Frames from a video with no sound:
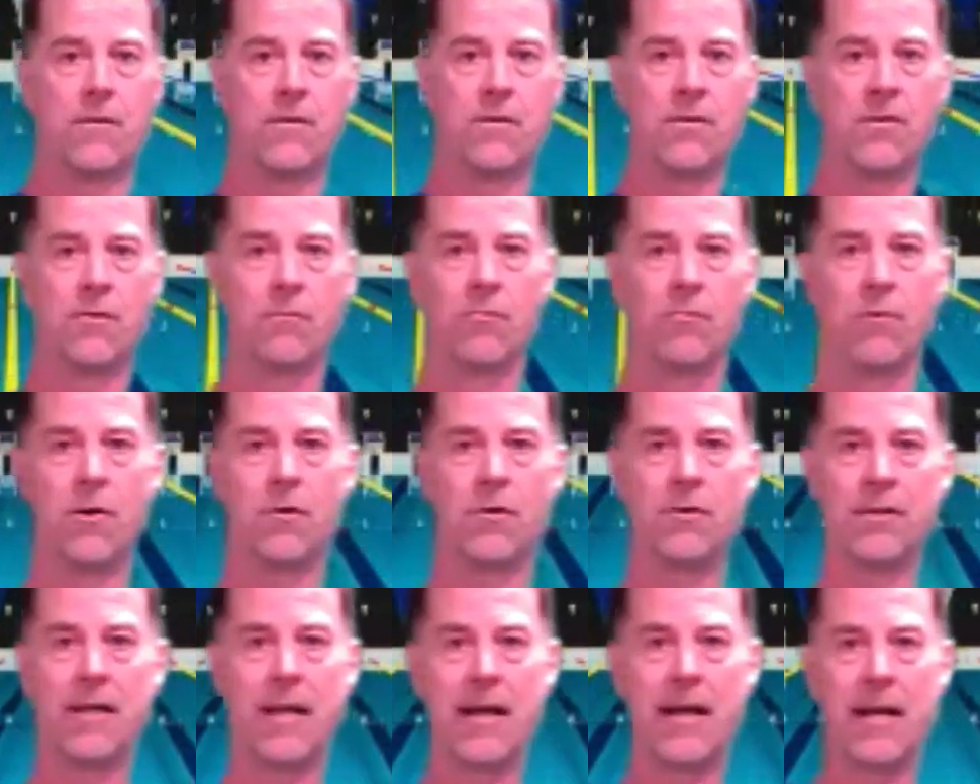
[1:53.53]
So
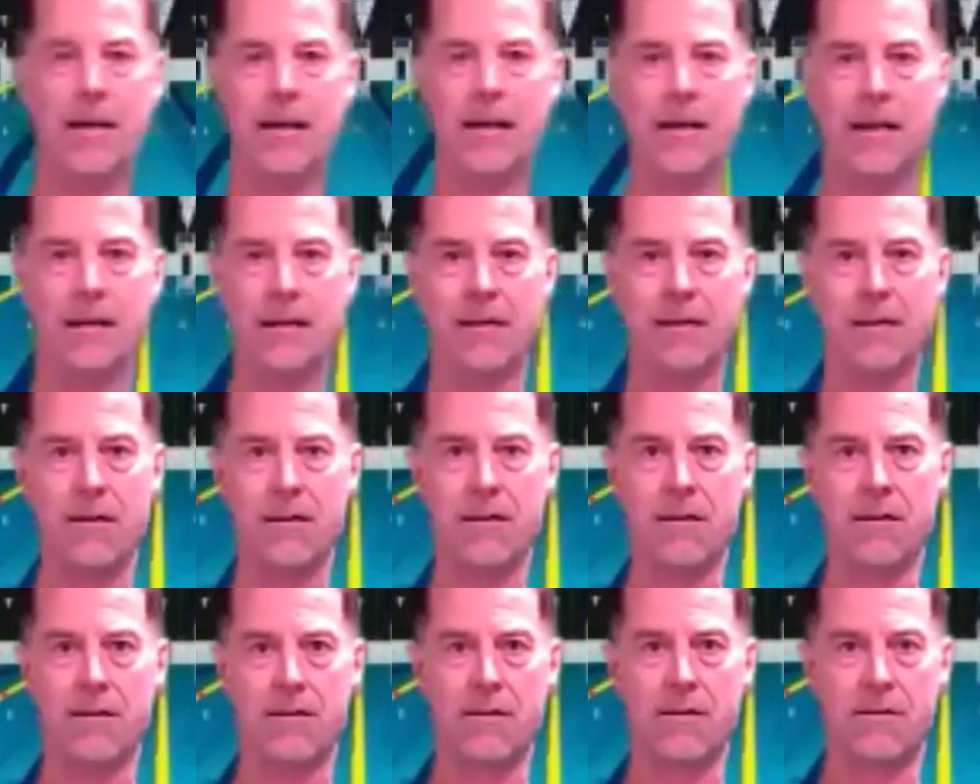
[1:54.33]
rotating
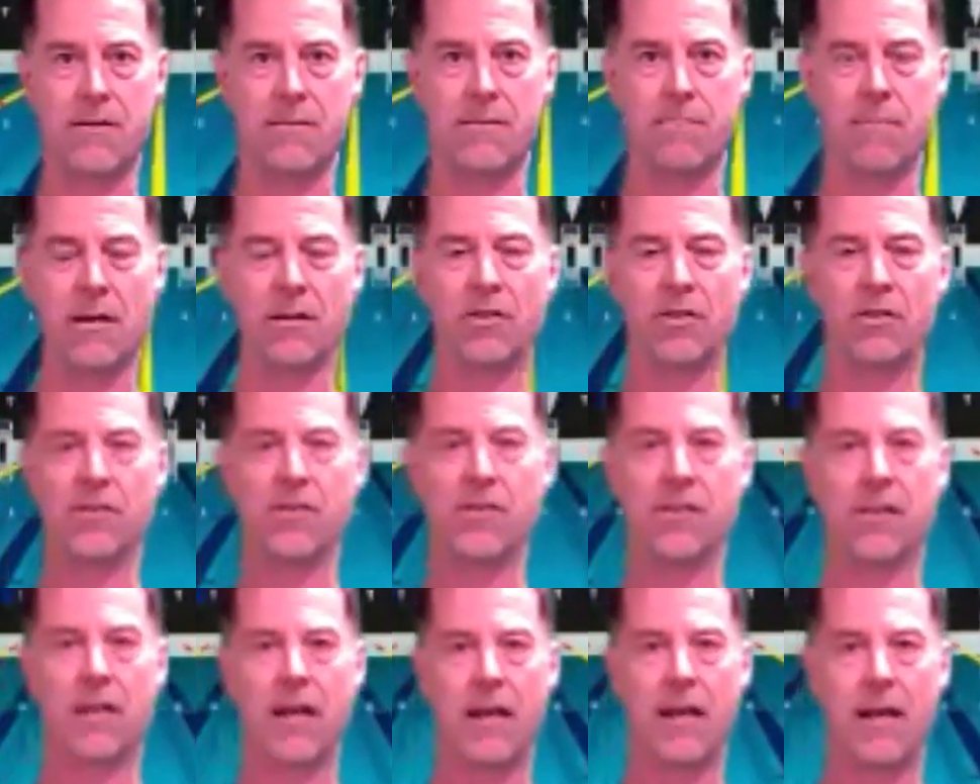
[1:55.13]
as much
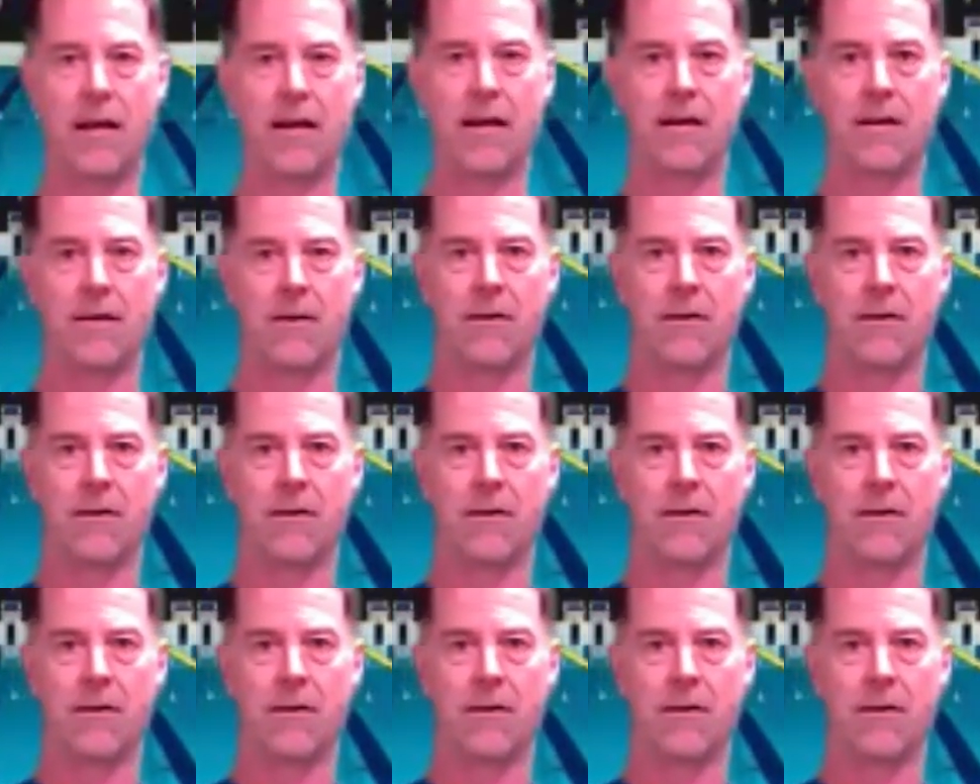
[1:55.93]
as you can.